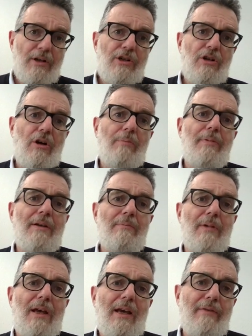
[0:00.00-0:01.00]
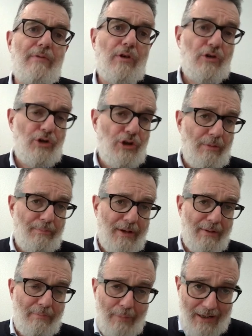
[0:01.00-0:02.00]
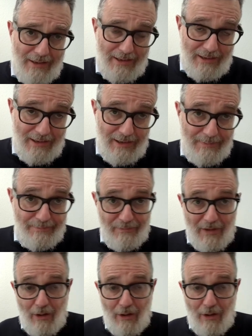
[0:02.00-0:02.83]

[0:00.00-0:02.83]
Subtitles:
shopping behavior, shopping patterns.